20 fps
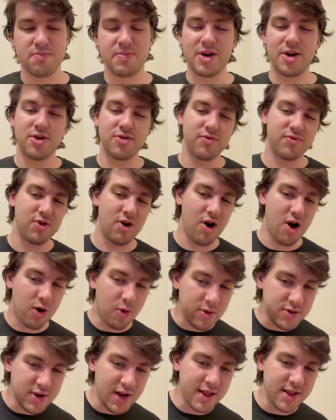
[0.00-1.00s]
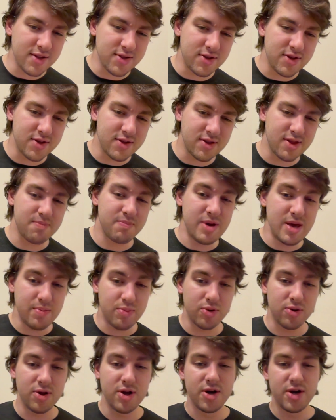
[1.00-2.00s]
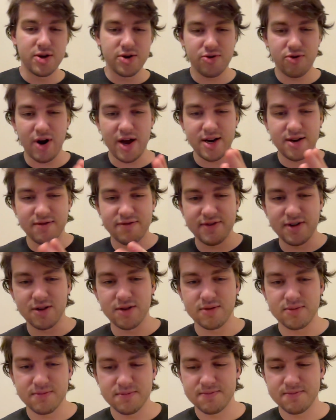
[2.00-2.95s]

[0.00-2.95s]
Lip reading: because of the awkward silences that people try to fill.